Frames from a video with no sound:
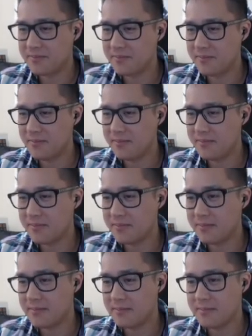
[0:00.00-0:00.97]

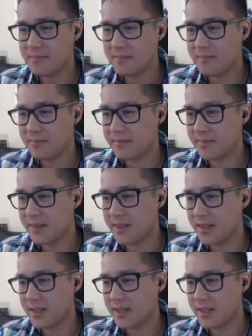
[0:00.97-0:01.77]
No one is speaking in this clip.